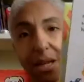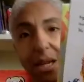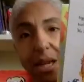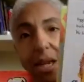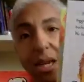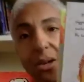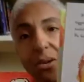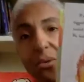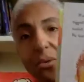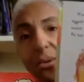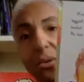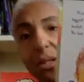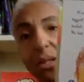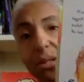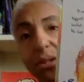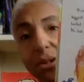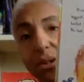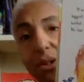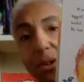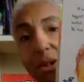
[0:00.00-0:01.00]
It only
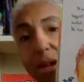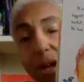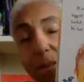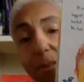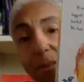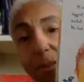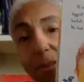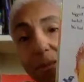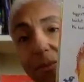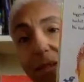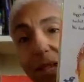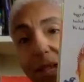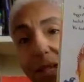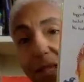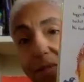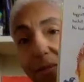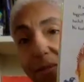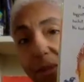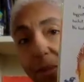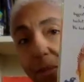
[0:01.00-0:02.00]
took a couple of
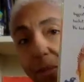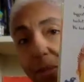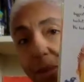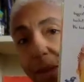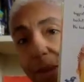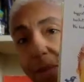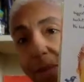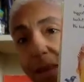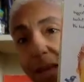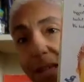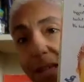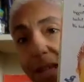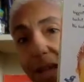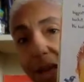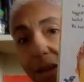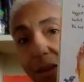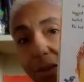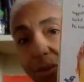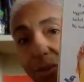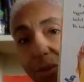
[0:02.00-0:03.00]
days for the bread pet to
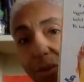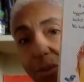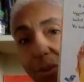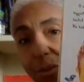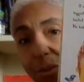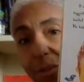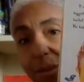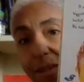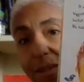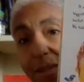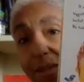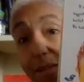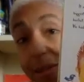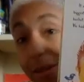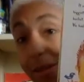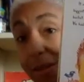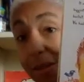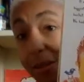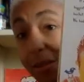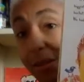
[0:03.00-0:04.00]
outgrow the biggest
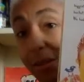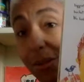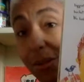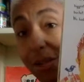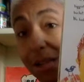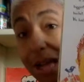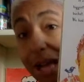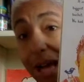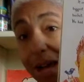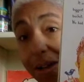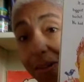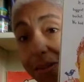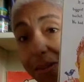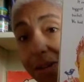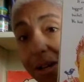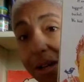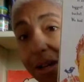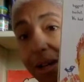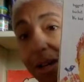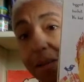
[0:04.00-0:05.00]
mixing bowl in the house.
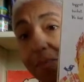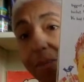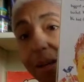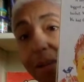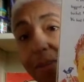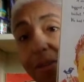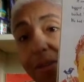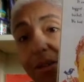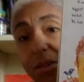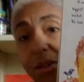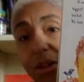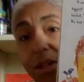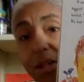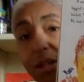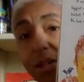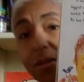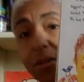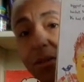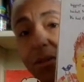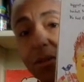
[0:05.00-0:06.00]
Mom
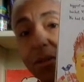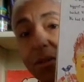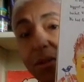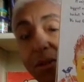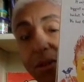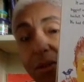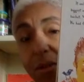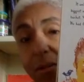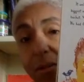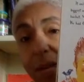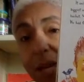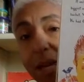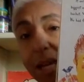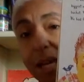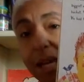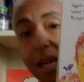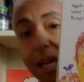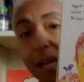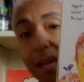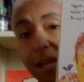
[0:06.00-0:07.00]
suggested we move it to a
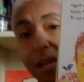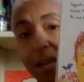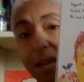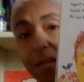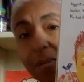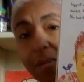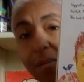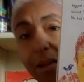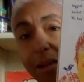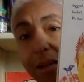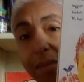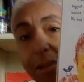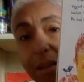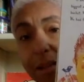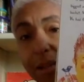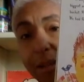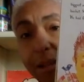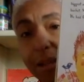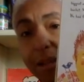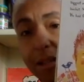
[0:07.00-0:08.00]
bucket. Mama
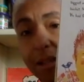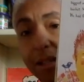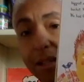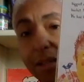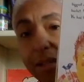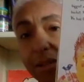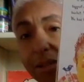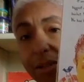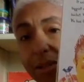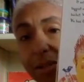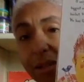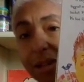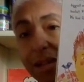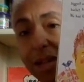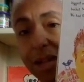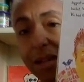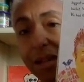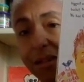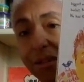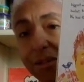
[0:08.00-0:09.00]
split it into 2
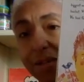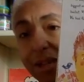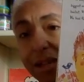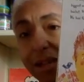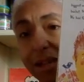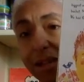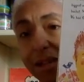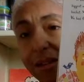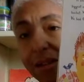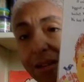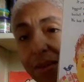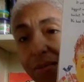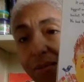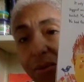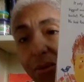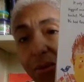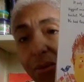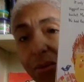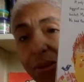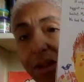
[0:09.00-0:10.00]
containers, and then
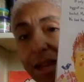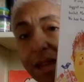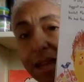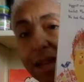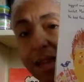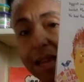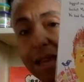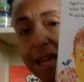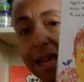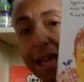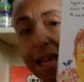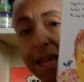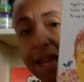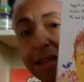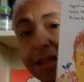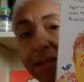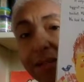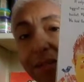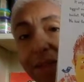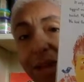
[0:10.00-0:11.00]
4, and then
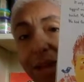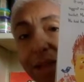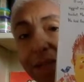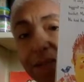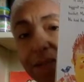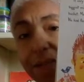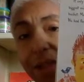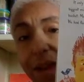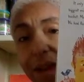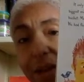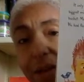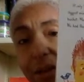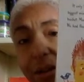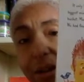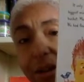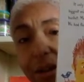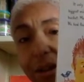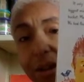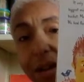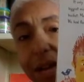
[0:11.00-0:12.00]
8. We had flour
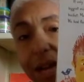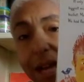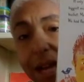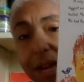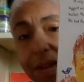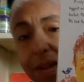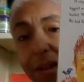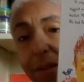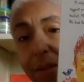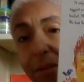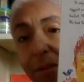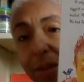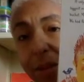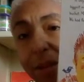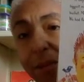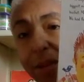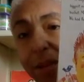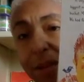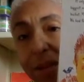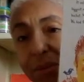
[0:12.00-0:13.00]
in our hair and
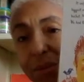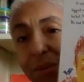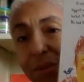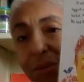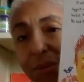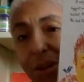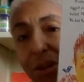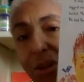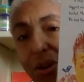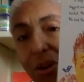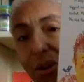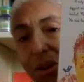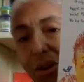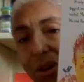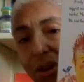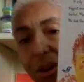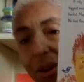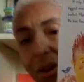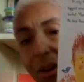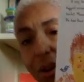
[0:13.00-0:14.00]
bread pets oozing
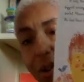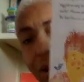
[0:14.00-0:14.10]
all